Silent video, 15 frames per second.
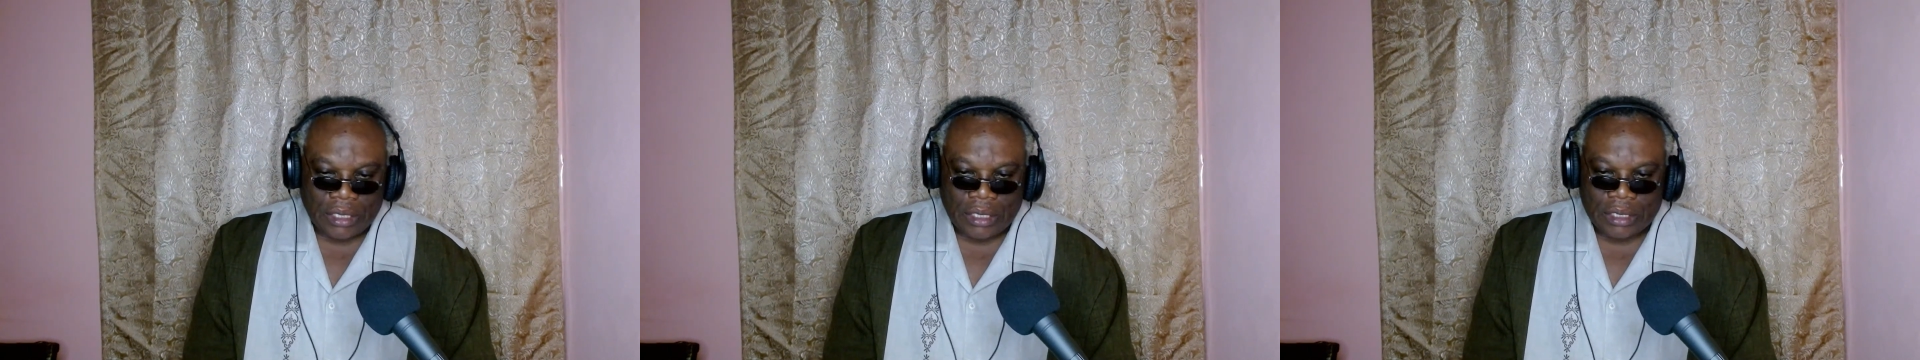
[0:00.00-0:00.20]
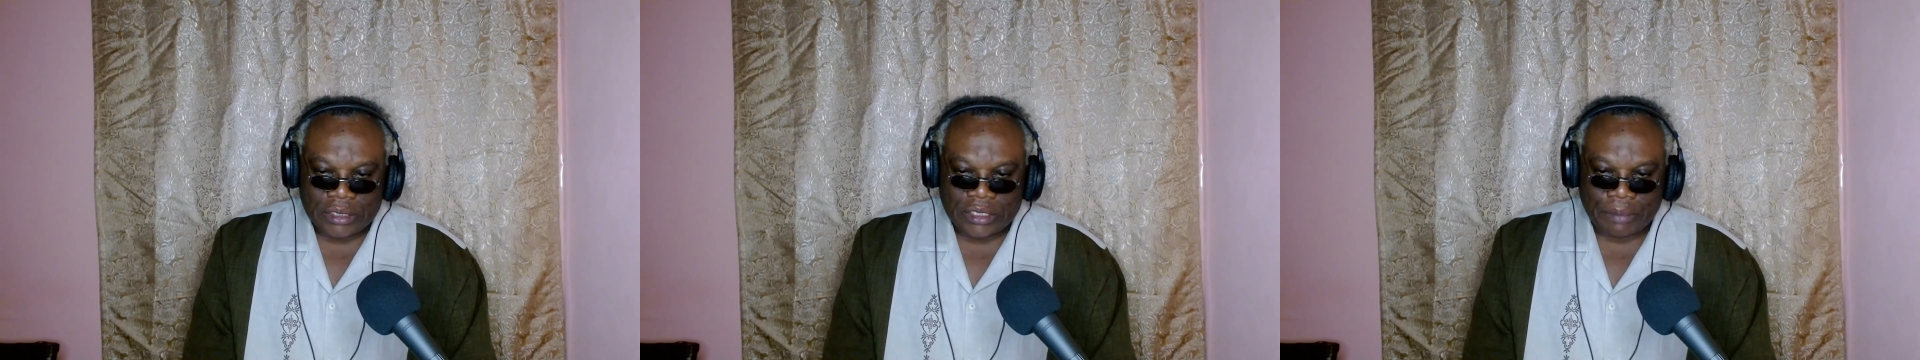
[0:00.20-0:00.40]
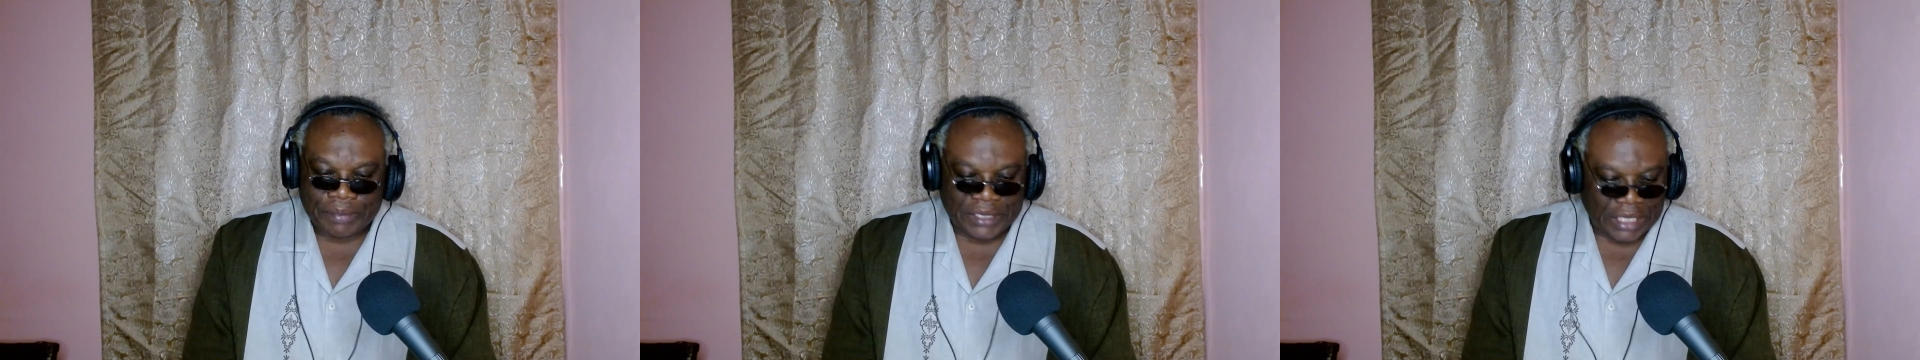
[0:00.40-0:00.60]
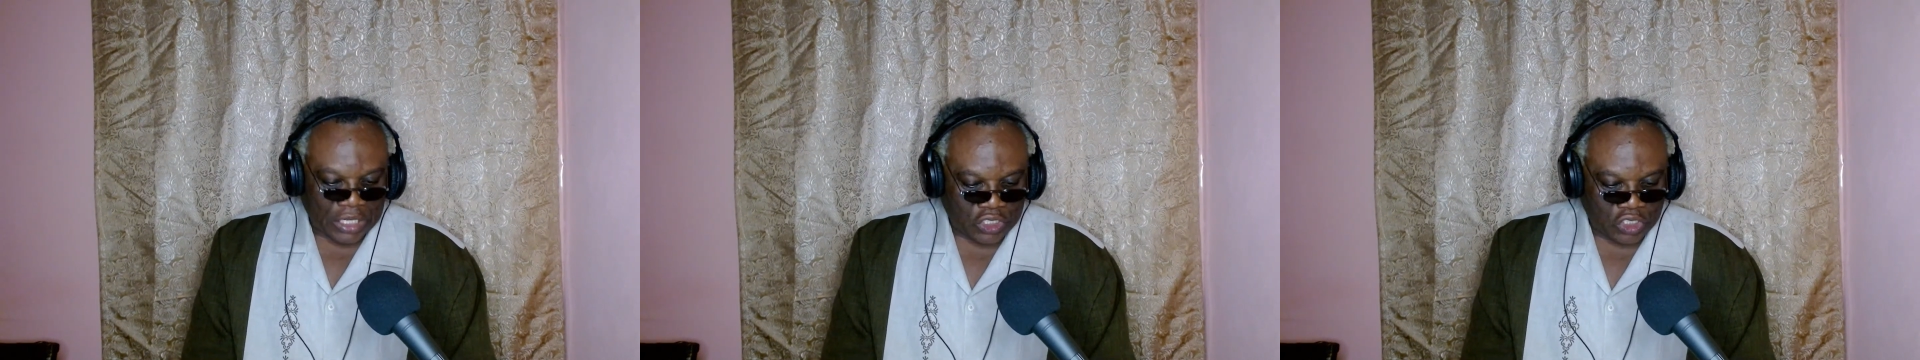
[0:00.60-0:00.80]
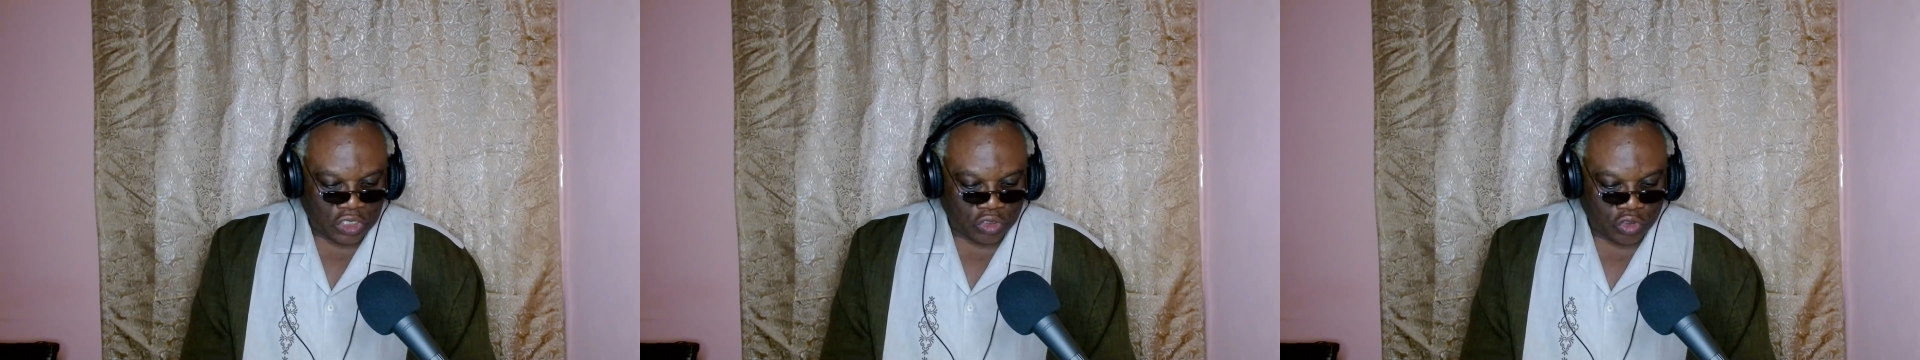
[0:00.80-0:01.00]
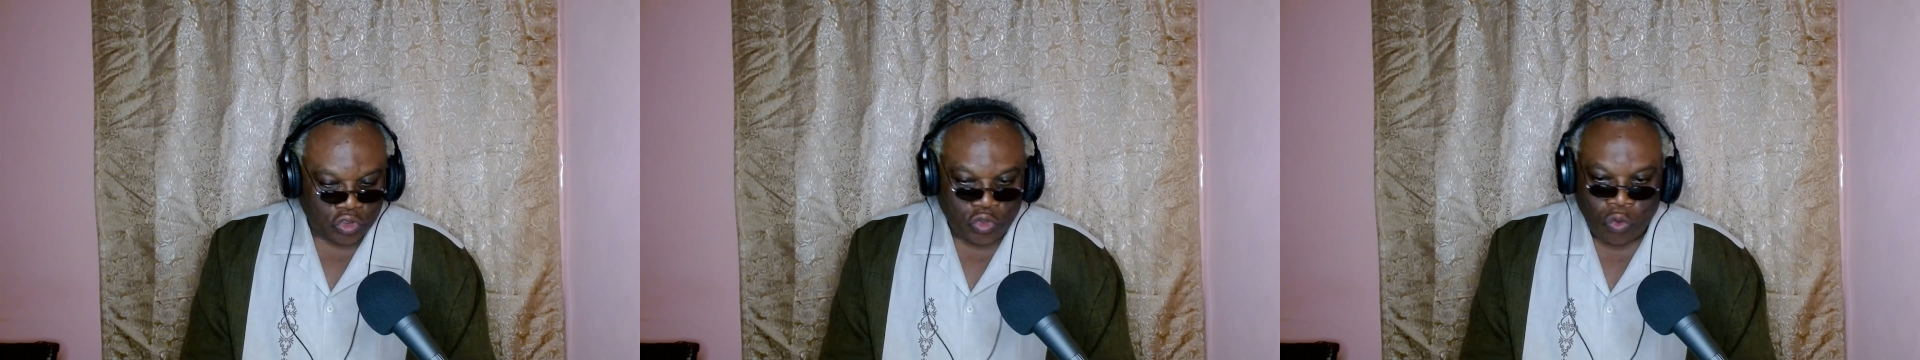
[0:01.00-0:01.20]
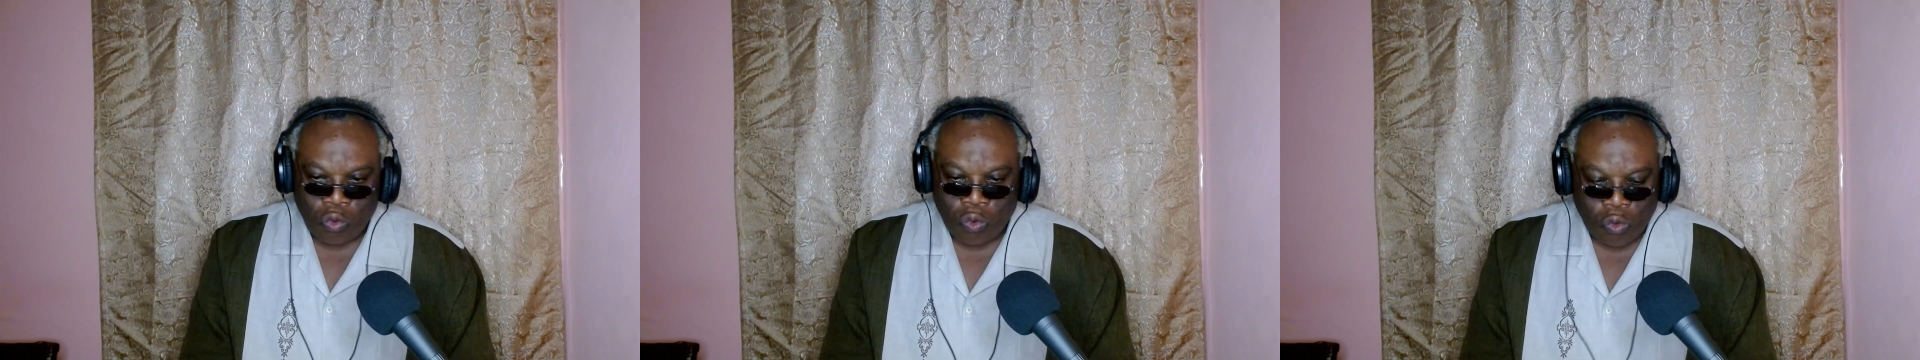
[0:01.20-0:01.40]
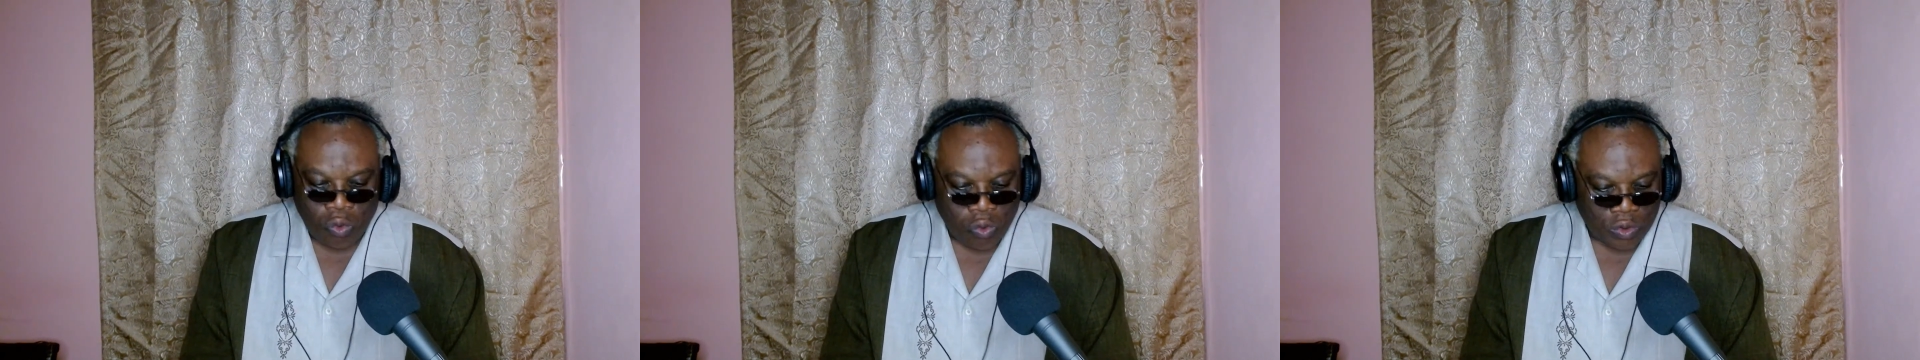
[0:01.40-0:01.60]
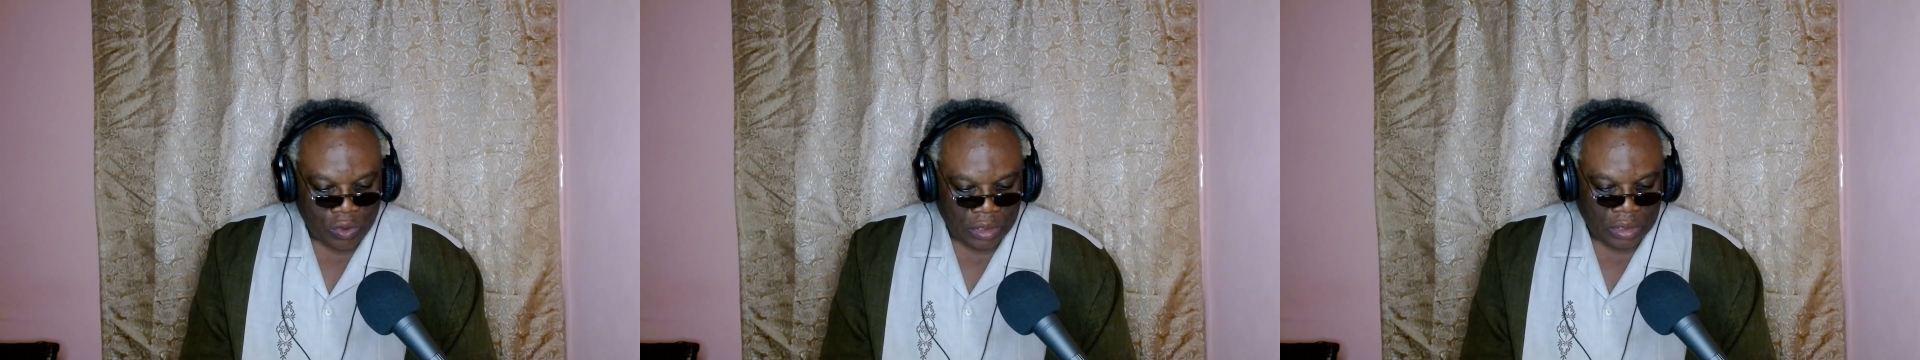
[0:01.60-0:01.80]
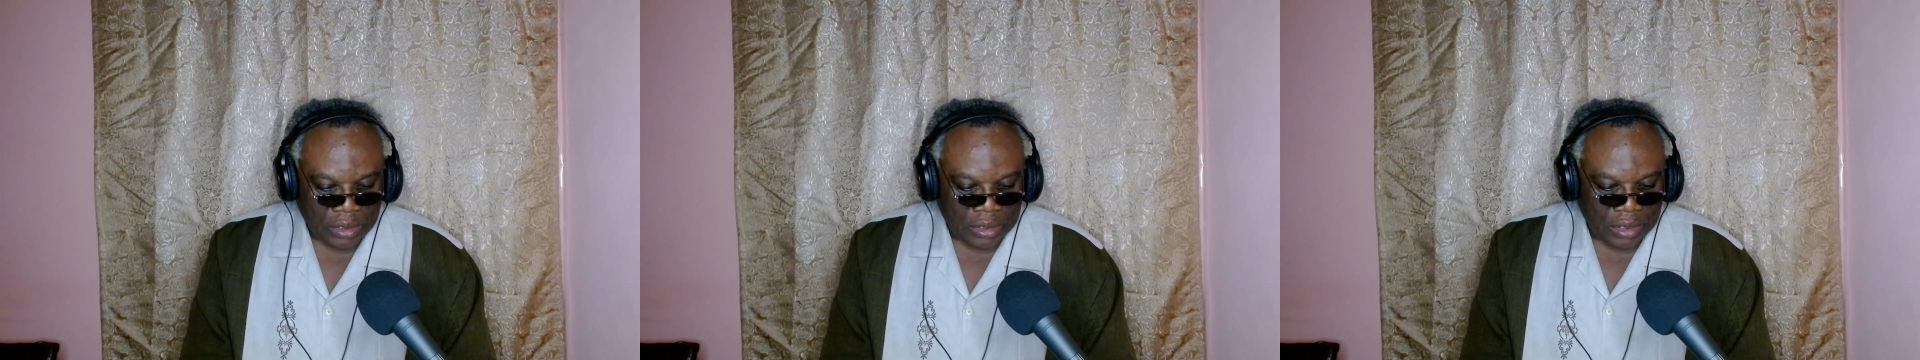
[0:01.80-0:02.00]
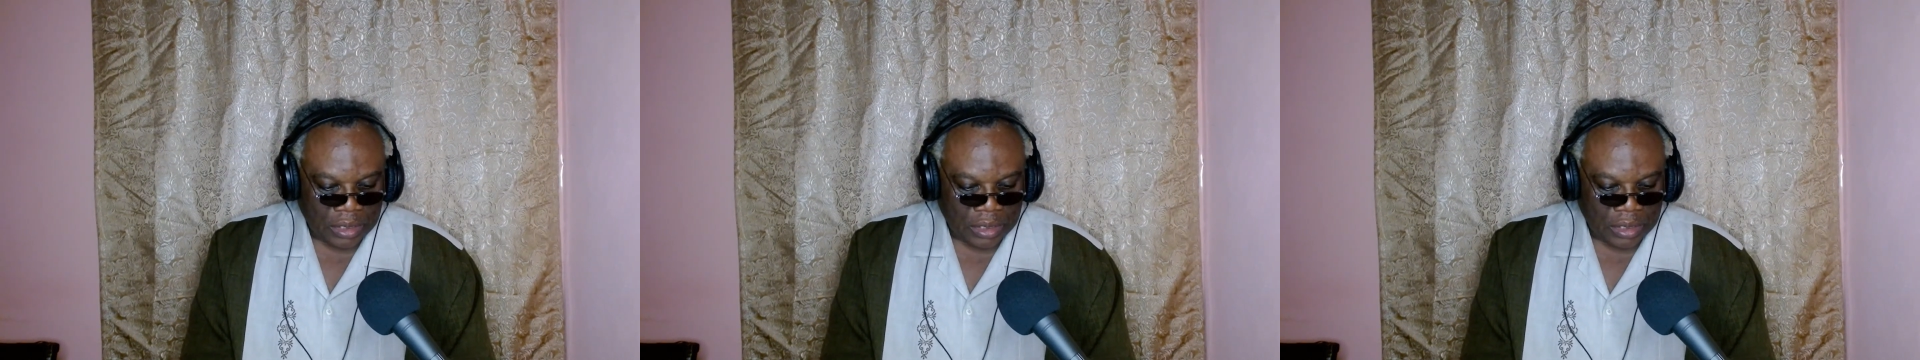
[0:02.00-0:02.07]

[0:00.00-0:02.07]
Subsection 2,